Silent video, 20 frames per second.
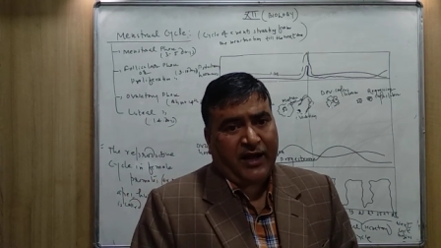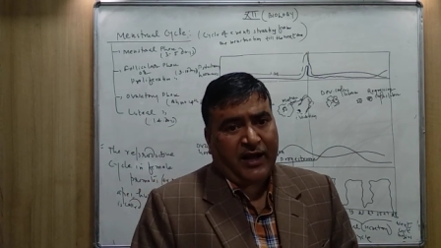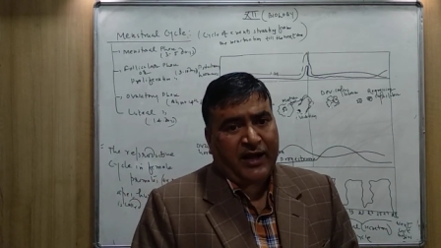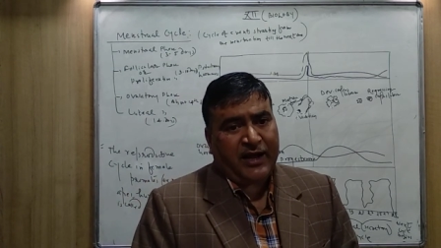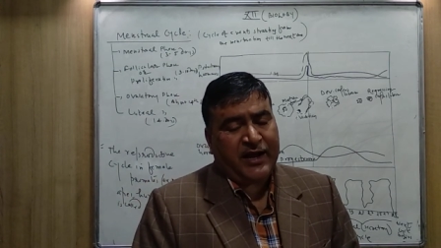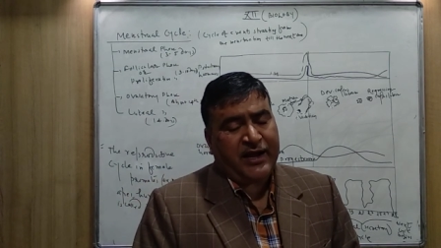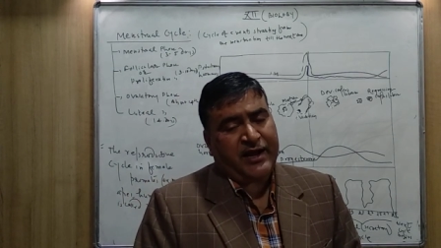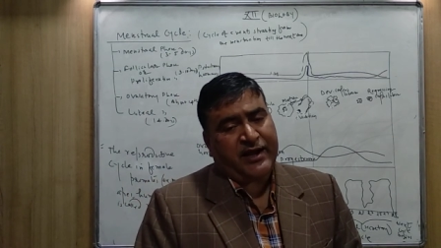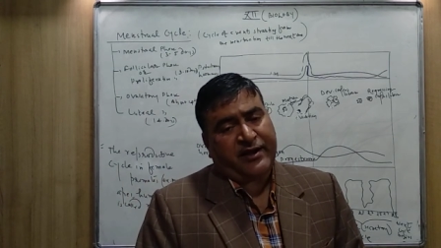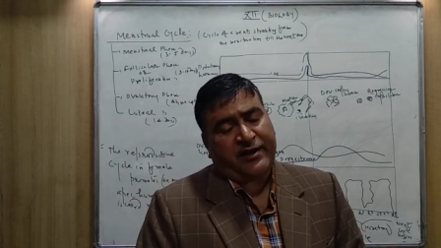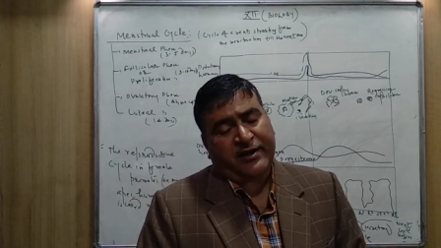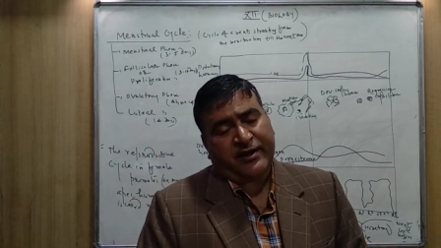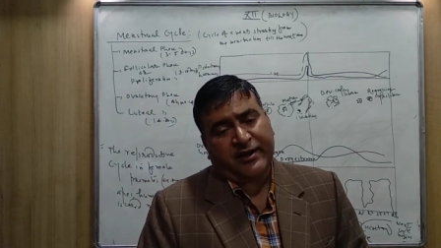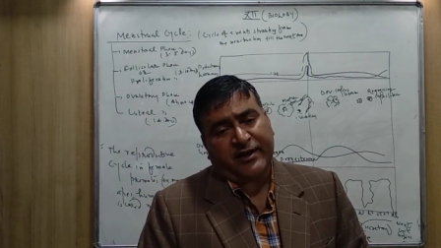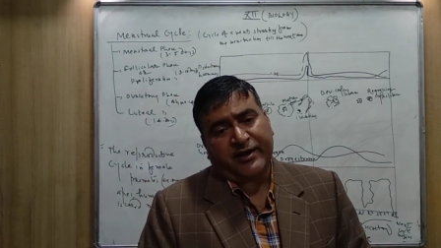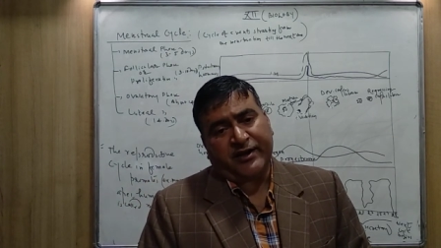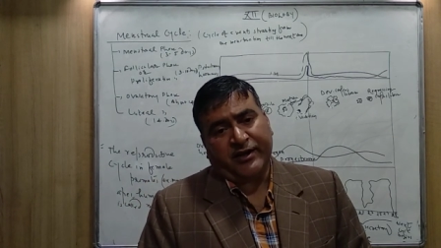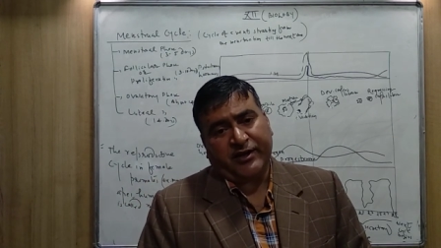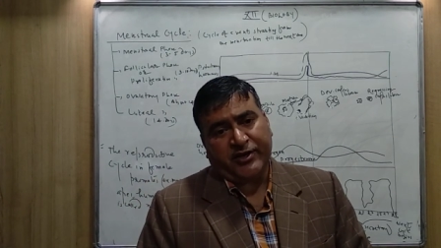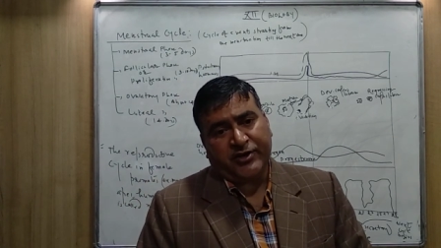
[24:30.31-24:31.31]
and
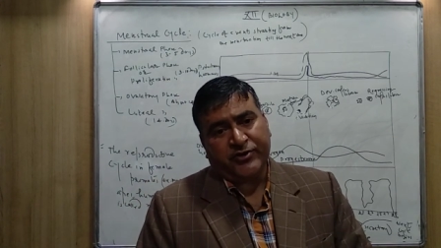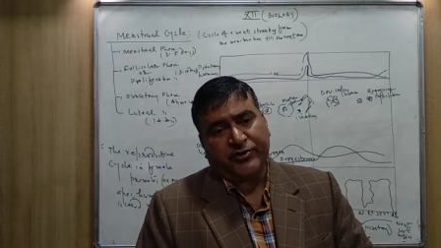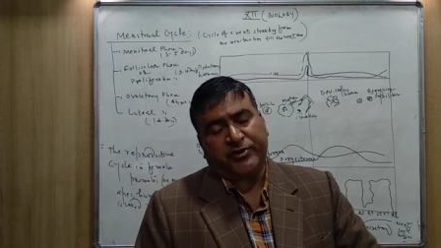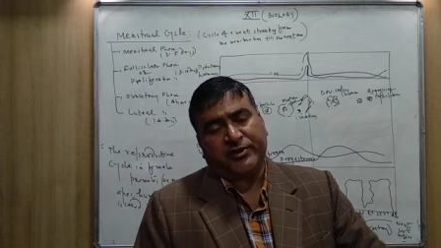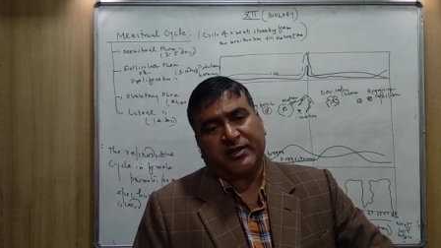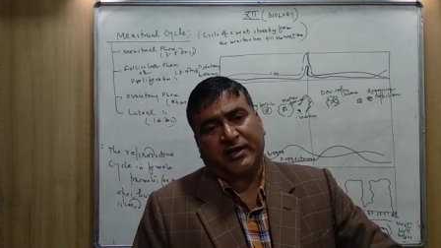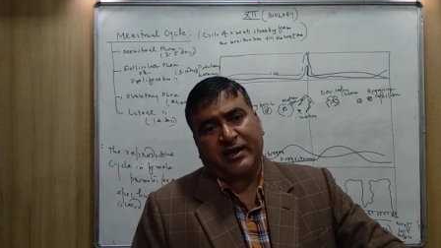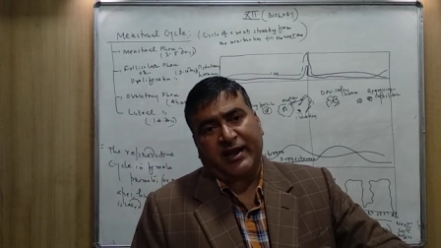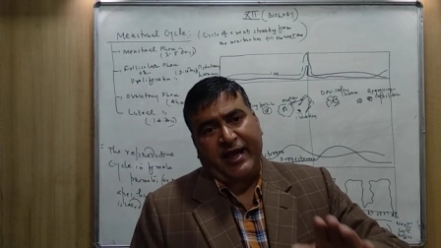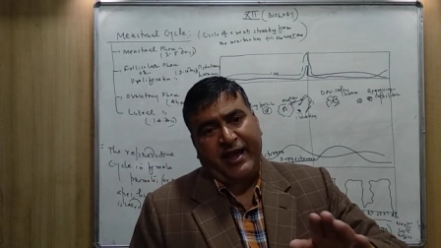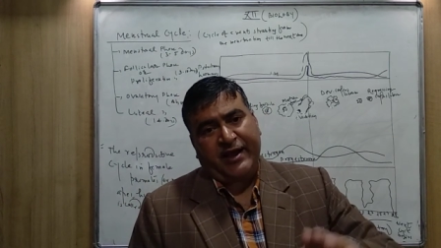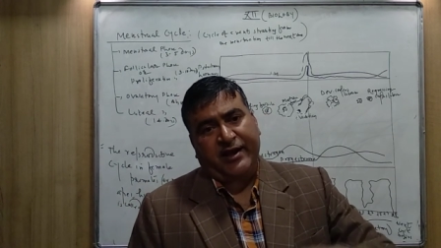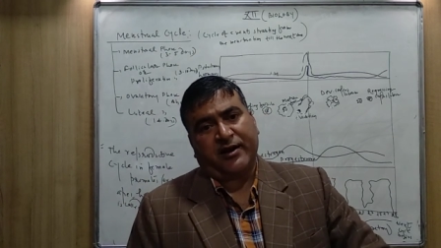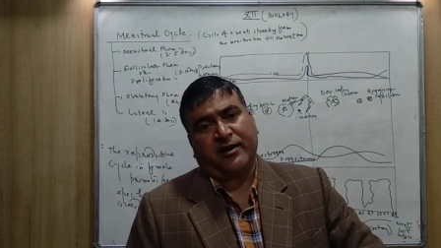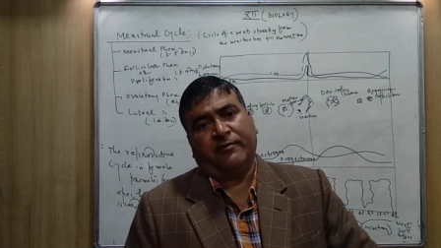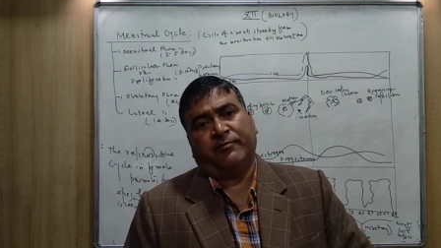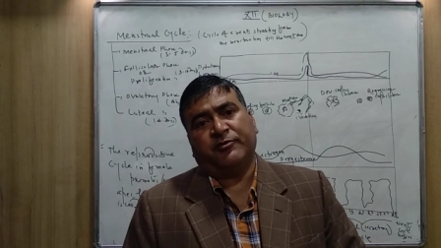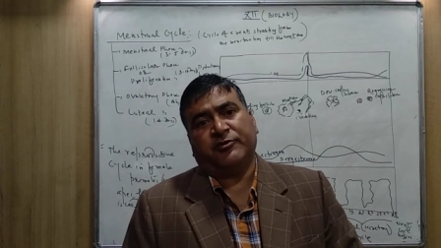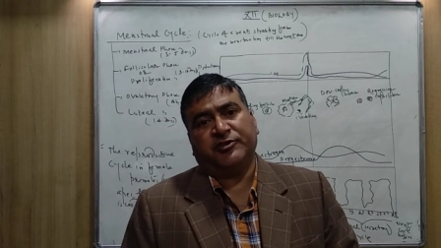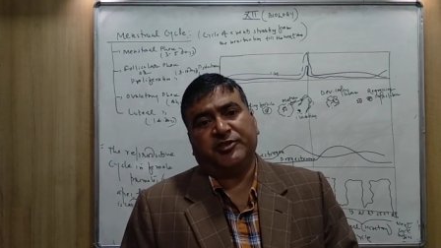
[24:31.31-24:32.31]
due to the lack
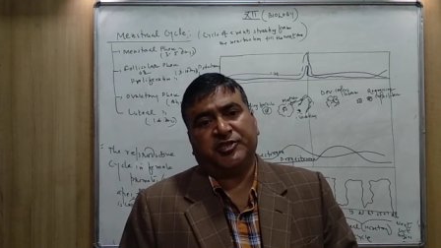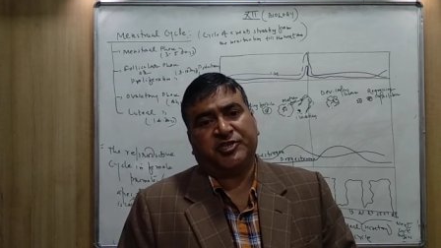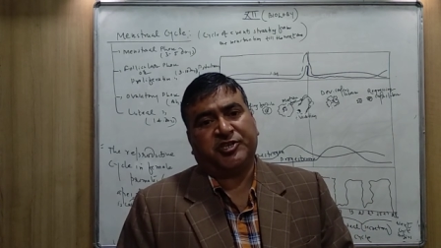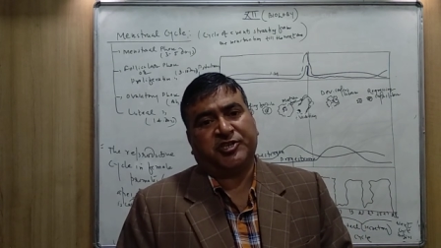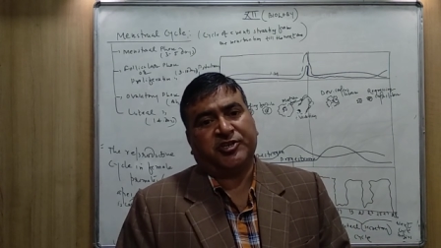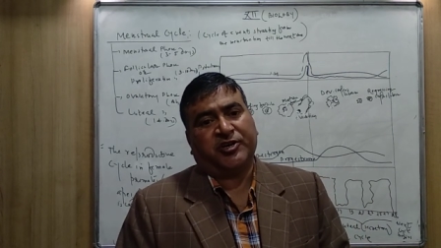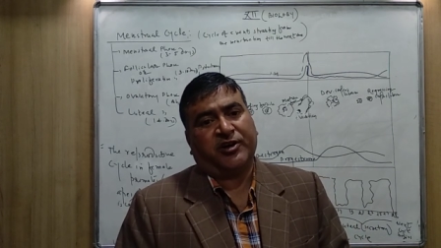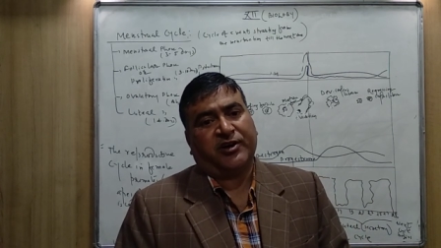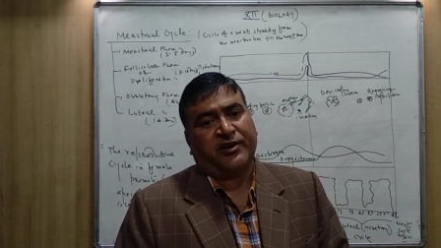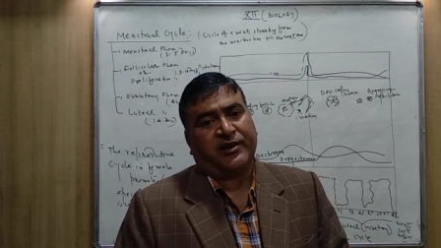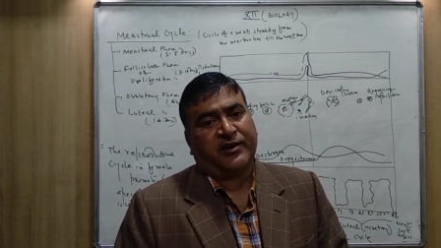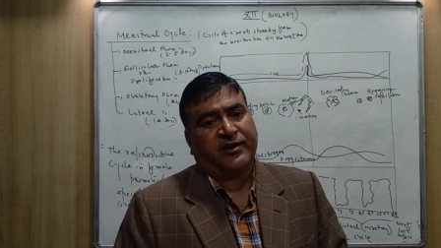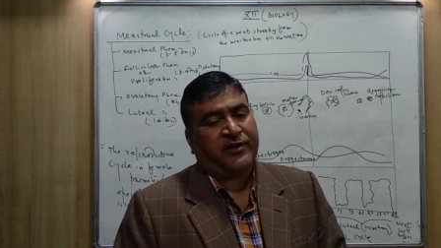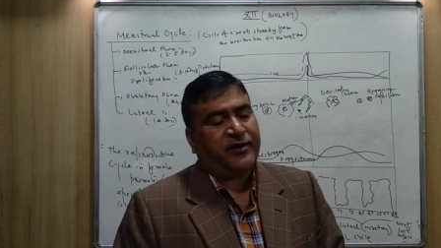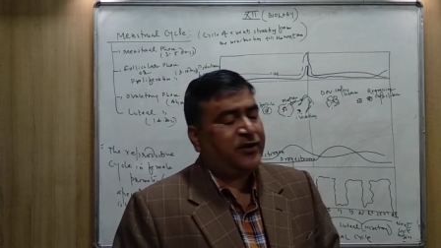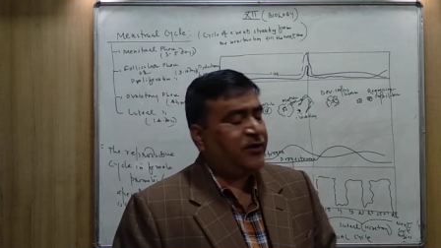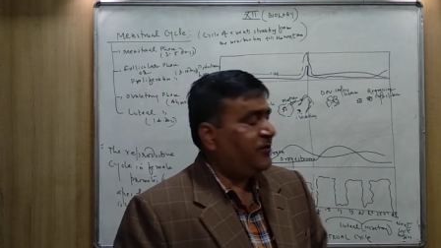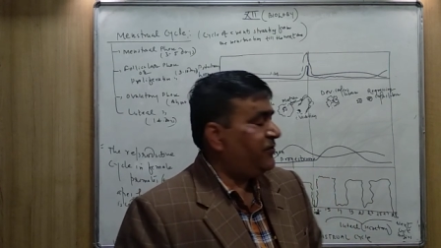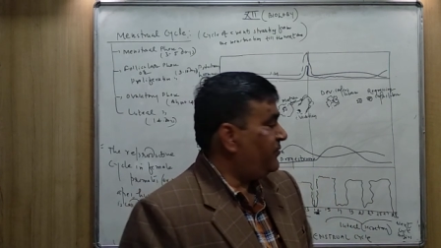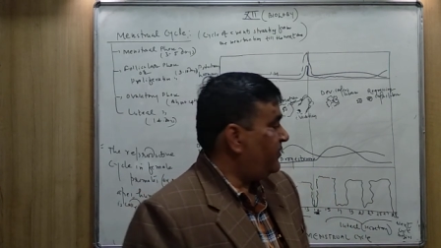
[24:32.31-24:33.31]
of progesterone,
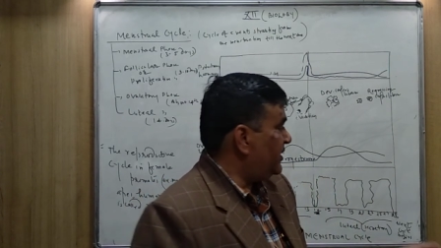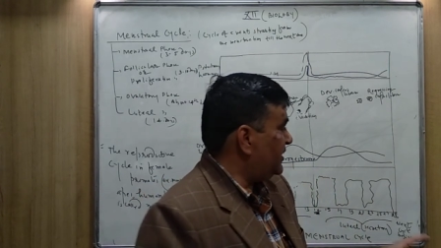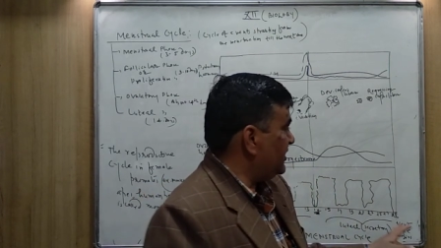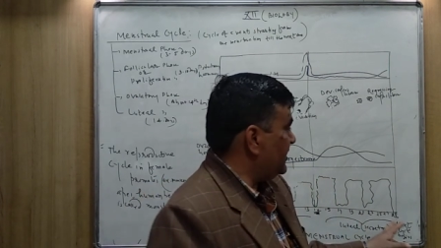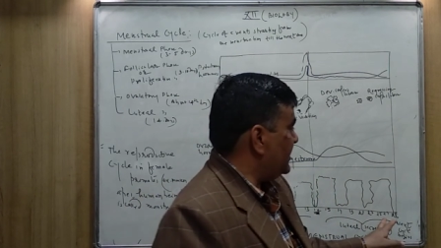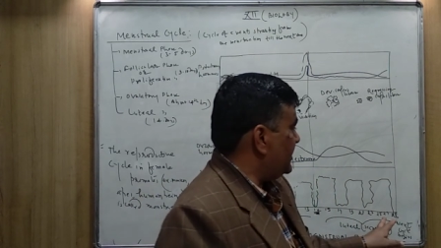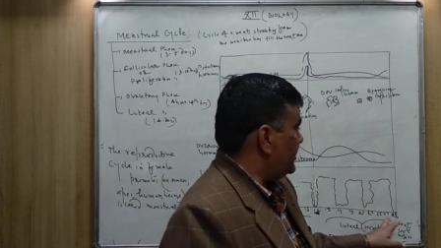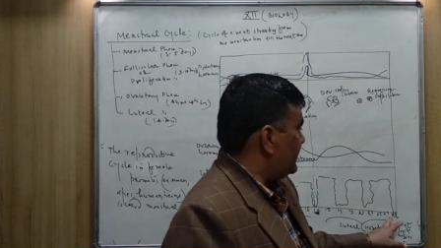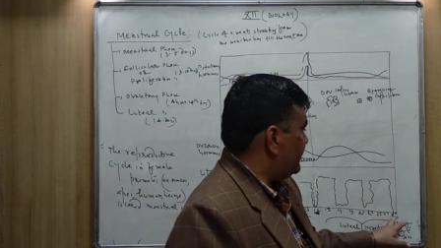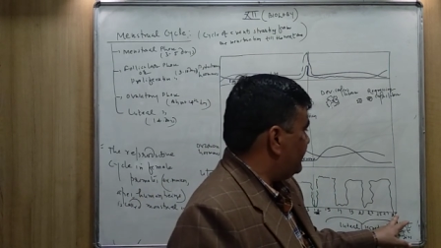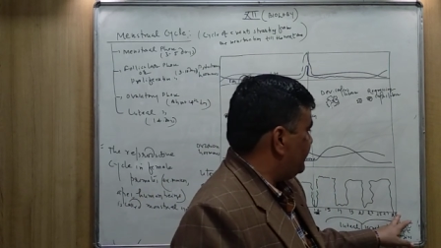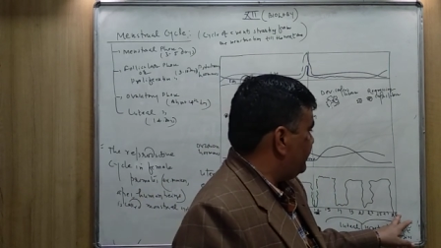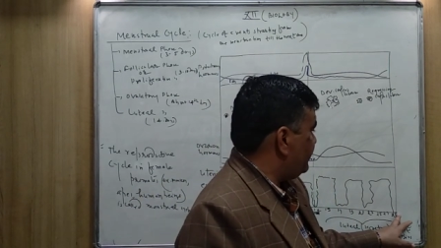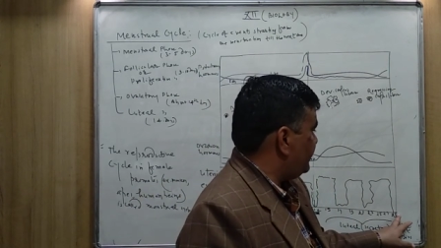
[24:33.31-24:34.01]
further